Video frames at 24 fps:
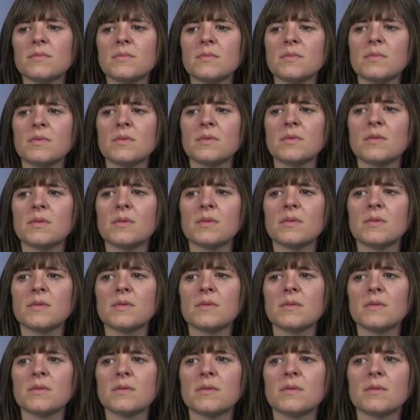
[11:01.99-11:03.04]

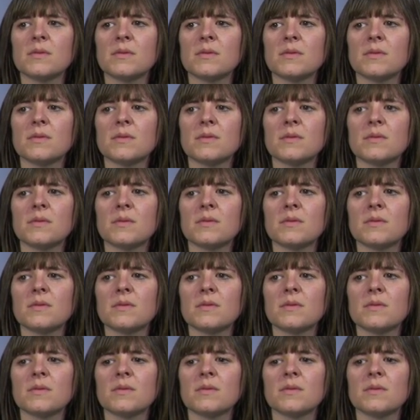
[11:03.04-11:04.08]

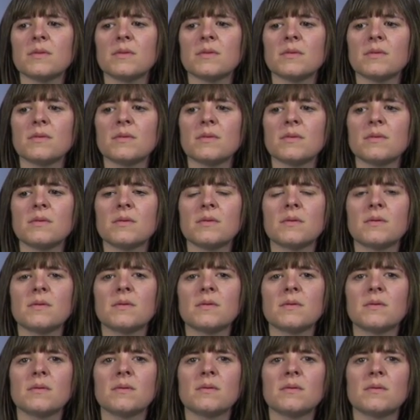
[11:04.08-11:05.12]

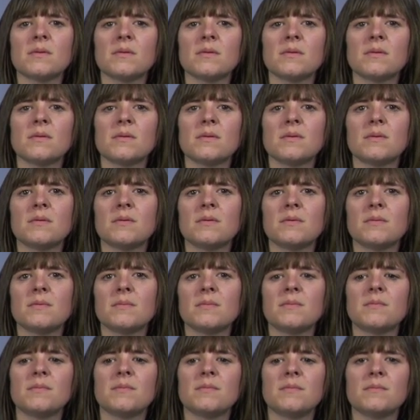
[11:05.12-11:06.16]

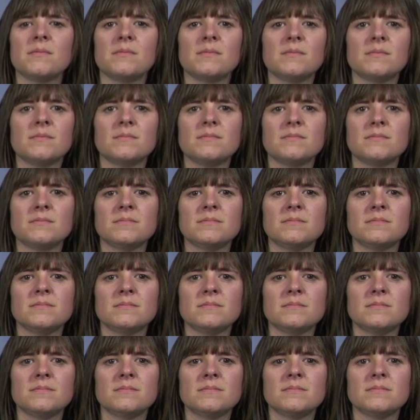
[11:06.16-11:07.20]

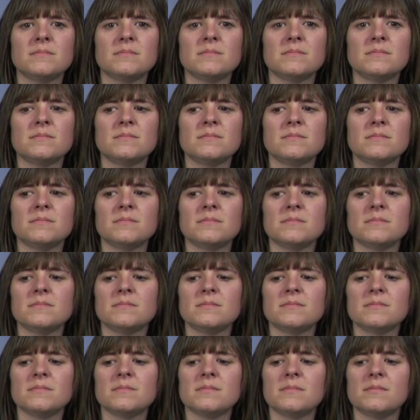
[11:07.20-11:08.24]

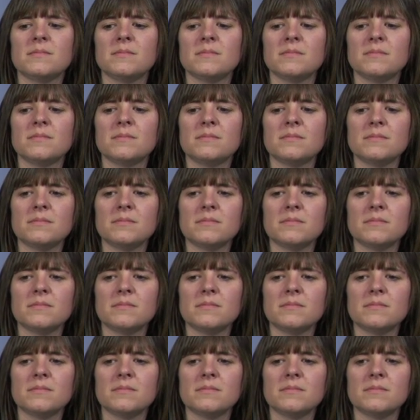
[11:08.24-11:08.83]
(silent)